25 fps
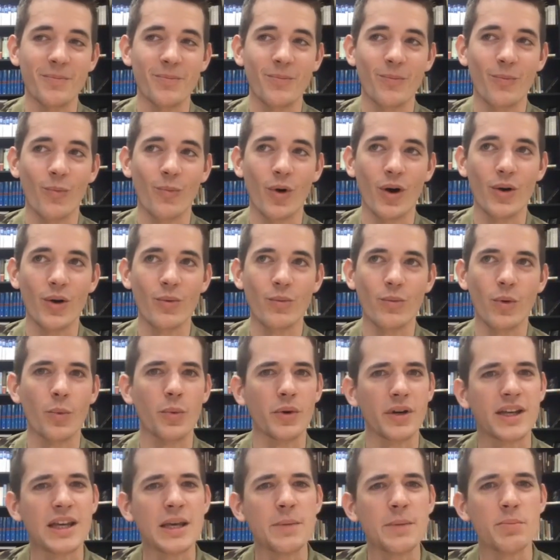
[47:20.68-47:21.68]
what
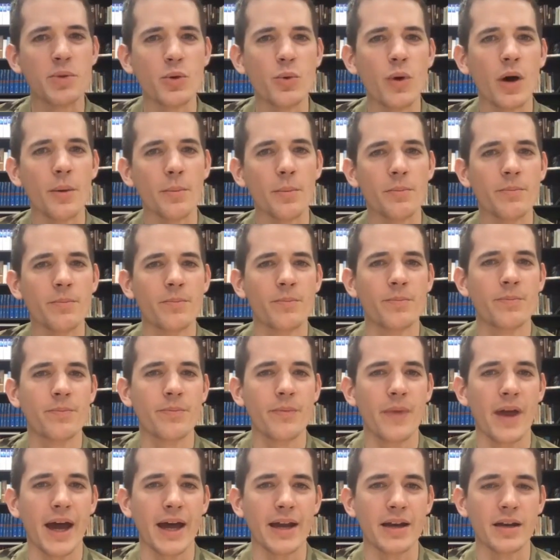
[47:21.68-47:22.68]
would keep you up
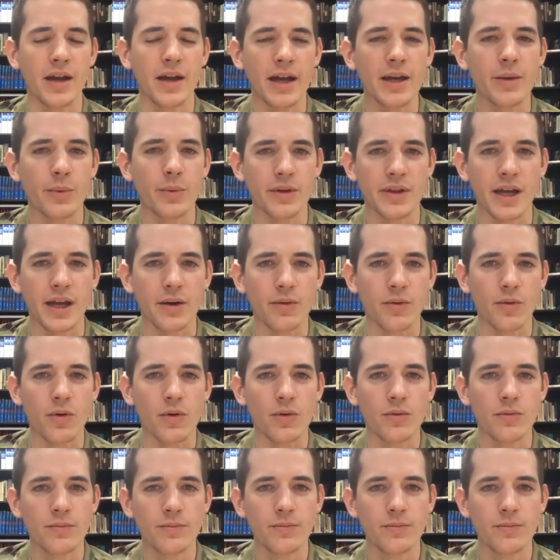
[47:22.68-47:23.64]
at night with that role?